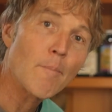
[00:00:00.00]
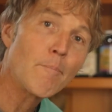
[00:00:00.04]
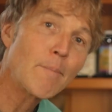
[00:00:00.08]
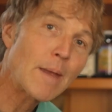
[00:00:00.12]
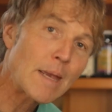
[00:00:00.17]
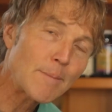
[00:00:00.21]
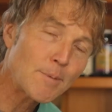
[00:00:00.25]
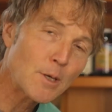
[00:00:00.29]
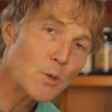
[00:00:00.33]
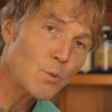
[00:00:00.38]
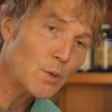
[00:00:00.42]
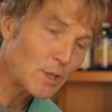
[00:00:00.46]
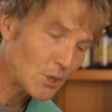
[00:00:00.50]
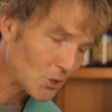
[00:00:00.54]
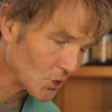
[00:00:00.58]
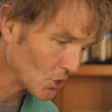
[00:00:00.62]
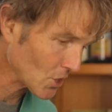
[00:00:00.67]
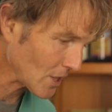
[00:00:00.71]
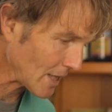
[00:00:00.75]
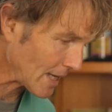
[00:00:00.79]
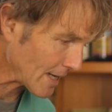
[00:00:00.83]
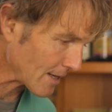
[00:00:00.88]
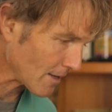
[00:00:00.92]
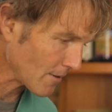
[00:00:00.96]
Maybe we
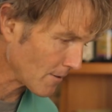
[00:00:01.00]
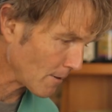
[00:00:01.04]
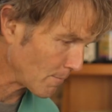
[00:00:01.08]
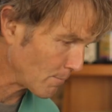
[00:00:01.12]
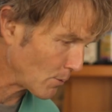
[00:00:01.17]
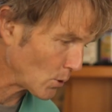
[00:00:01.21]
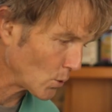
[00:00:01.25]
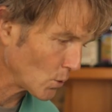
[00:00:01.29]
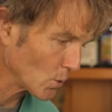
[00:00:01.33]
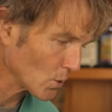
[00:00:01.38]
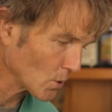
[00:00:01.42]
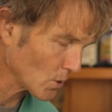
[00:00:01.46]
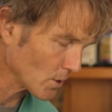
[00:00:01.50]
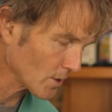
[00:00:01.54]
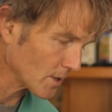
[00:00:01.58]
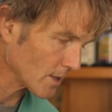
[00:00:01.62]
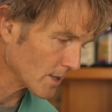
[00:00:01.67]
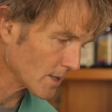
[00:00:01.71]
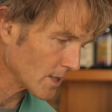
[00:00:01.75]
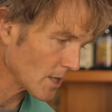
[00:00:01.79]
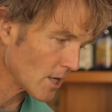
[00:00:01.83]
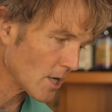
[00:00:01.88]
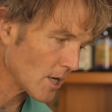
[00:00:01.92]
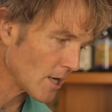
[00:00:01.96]
should let the poodle
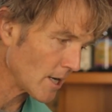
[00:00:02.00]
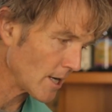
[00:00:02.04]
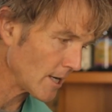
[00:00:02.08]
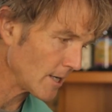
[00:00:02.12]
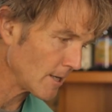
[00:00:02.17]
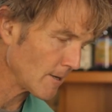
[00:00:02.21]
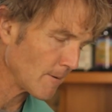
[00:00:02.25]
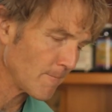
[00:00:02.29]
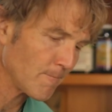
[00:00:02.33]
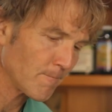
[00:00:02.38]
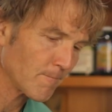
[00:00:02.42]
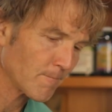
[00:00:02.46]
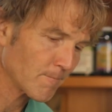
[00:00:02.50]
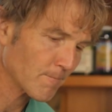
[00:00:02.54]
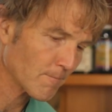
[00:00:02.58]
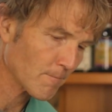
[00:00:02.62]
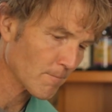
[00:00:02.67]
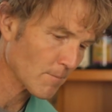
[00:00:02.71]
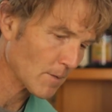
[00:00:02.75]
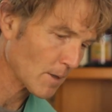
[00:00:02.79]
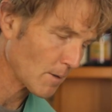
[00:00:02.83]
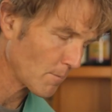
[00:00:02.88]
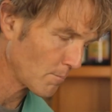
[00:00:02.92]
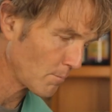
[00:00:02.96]
decide.
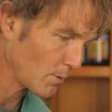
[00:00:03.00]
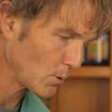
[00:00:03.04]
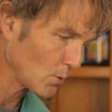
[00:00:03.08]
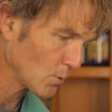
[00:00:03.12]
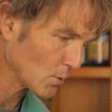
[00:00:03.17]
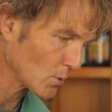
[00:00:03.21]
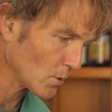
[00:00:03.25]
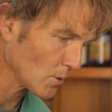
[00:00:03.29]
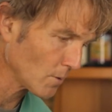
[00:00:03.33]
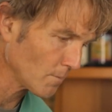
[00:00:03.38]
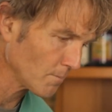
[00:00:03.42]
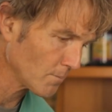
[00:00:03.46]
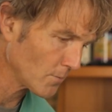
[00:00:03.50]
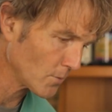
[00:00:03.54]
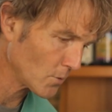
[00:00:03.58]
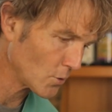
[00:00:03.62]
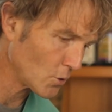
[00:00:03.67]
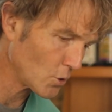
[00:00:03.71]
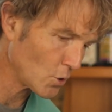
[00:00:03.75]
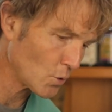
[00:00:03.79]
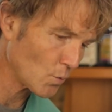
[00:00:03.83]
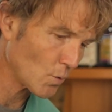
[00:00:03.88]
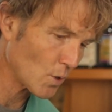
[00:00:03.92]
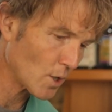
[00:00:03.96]
Poodle,
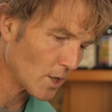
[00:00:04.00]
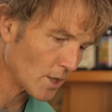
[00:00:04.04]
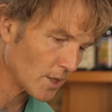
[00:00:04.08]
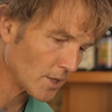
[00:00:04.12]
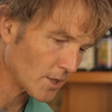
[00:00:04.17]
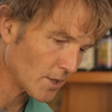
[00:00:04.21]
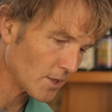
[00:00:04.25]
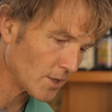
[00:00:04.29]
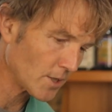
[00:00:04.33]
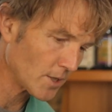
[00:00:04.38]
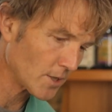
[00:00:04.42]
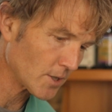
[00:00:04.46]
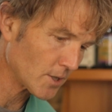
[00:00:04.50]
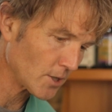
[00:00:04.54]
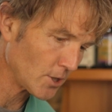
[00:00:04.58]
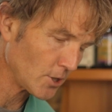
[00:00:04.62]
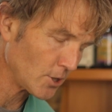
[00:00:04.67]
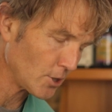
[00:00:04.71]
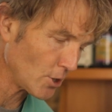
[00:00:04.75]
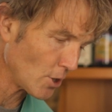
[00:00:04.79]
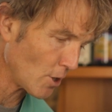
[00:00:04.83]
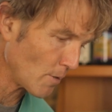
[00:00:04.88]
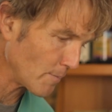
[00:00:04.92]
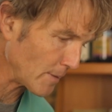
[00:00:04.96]
do you want this
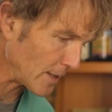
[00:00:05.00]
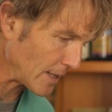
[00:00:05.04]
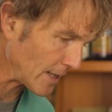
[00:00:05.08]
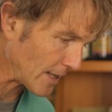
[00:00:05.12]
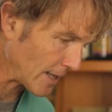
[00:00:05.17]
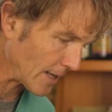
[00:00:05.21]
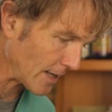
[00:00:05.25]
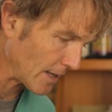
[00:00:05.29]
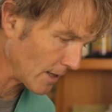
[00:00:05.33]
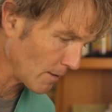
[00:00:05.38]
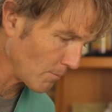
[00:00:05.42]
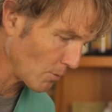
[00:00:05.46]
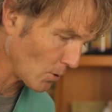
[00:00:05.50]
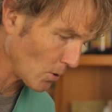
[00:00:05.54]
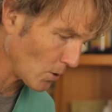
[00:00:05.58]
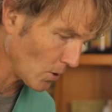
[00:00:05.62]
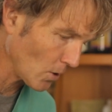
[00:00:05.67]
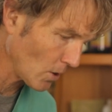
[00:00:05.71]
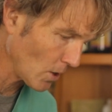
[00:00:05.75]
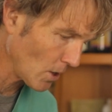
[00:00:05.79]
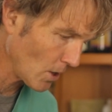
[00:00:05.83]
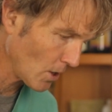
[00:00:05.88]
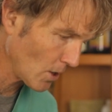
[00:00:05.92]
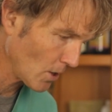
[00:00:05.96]
yummy
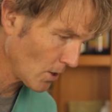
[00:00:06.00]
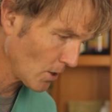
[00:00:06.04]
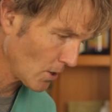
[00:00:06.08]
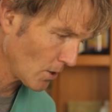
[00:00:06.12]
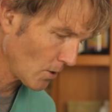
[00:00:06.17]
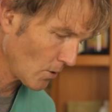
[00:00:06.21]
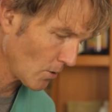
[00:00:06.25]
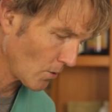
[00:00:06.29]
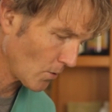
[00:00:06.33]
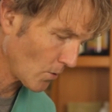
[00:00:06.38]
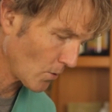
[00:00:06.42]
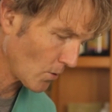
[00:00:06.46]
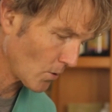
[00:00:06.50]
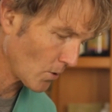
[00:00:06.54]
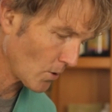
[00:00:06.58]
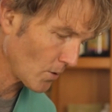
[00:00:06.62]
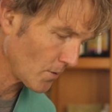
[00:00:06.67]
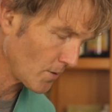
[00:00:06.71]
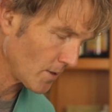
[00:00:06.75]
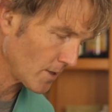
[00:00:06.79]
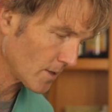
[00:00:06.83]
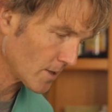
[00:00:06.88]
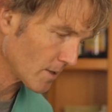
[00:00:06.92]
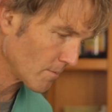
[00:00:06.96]
kibble
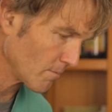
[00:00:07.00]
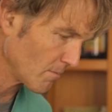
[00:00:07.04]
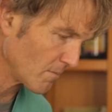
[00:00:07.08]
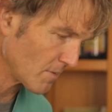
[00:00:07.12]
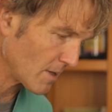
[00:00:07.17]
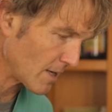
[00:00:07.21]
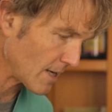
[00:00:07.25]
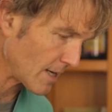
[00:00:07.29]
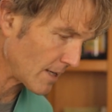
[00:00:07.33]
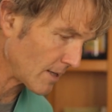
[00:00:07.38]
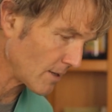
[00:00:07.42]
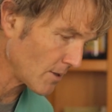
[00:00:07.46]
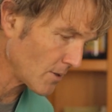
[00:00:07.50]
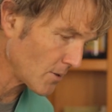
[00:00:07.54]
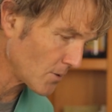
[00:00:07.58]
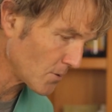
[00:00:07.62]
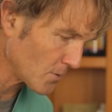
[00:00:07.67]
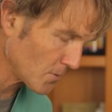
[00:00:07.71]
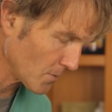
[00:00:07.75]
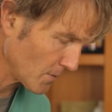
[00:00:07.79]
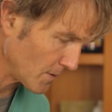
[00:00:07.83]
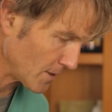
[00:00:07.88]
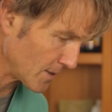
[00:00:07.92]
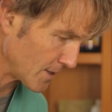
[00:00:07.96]
or this,
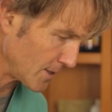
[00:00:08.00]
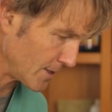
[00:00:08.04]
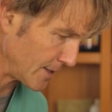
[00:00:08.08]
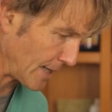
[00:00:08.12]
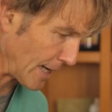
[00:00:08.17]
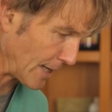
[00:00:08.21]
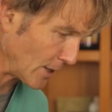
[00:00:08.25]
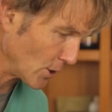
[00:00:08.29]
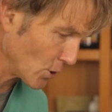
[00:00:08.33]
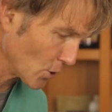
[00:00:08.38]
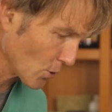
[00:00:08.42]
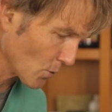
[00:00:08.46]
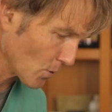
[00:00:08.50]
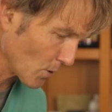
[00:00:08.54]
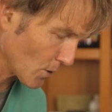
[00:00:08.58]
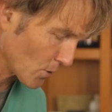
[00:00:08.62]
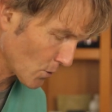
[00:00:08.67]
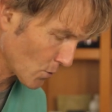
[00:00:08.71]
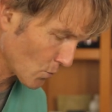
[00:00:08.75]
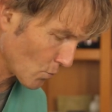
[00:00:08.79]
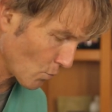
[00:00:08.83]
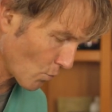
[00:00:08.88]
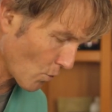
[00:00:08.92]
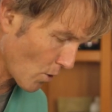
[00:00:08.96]
this
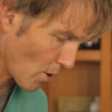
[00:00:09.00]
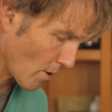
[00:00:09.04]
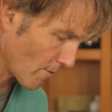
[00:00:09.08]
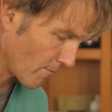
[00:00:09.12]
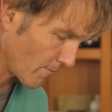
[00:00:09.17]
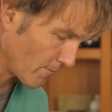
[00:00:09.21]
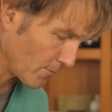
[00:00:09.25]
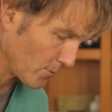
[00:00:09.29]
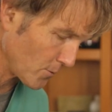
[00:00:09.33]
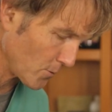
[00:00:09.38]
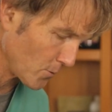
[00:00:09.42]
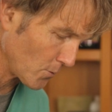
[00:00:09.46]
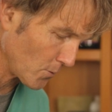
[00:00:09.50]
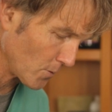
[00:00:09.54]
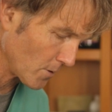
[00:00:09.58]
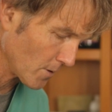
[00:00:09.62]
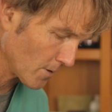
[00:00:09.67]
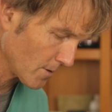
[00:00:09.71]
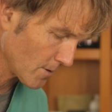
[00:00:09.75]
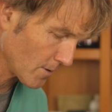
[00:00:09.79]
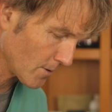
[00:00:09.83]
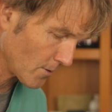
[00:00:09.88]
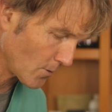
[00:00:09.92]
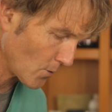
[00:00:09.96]
dangerous raw food?
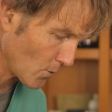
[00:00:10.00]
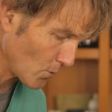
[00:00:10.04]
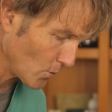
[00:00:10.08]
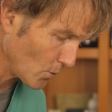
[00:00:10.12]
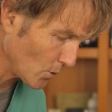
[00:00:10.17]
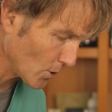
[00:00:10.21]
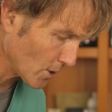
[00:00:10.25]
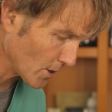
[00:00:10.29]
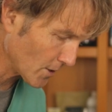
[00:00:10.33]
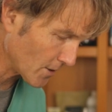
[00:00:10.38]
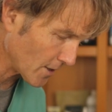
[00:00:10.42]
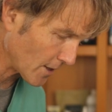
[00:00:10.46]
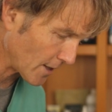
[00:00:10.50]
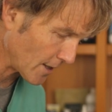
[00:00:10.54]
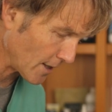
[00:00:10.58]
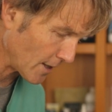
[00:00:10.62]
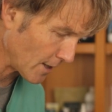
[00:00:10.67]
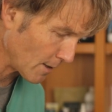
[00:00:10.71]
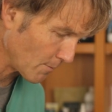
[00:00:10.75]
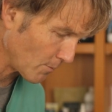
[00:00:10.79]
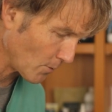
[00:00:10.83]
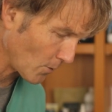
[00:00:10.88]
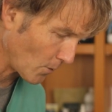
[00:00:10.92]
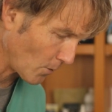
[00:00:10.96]
No, look at the
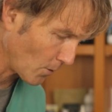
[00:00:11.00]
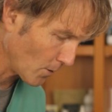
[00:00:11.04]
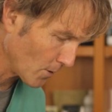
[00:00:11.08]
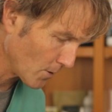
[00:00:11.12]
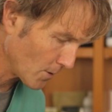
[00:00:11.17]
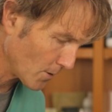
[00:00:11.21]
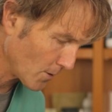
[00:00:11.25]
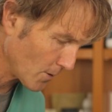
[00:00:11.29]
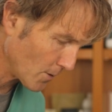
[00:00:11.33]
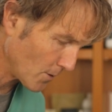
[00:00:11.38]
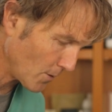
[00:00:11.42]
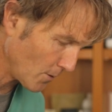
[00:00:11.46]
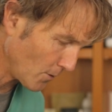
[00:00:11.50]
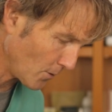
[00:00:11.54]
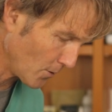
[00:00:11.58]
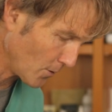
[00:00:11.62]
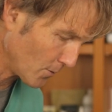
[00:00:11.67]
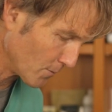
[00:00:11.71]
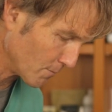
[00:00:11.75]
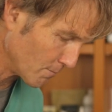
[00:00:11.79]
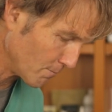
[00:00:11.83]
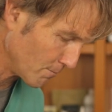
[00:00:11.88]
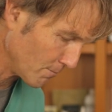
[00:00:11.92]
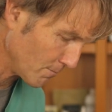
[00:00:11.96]
kibble.
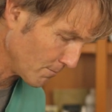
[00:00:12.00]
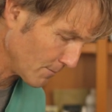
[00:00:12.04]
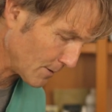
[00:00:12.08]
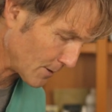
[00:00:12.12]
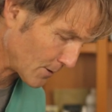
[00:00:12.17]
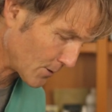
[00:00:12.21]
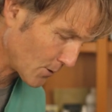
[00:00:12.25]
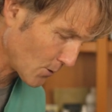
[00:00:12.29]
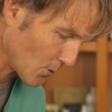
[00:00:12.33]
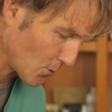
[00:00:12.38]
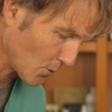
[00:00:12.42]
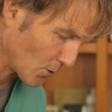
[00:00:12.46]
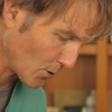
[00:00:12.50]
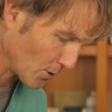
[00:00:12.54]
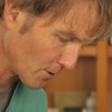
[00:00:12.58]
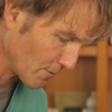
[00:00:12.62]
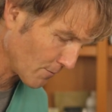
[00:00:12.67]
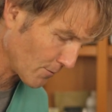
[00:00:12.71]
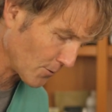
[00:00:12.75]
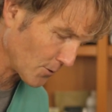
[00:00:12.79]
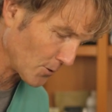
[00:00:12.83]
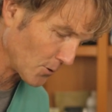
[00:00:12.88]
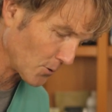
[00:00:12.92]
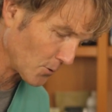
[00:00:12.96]
No, it's so
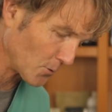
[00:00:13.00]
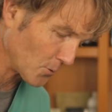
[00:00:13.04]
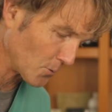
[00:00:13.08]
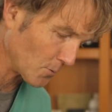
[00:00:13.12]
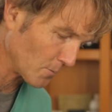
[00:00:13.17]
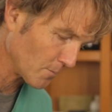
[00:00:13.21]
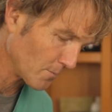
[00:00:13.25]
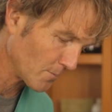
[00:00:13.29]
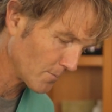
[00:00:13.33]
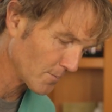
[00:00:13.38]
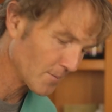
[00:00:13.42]
good for you.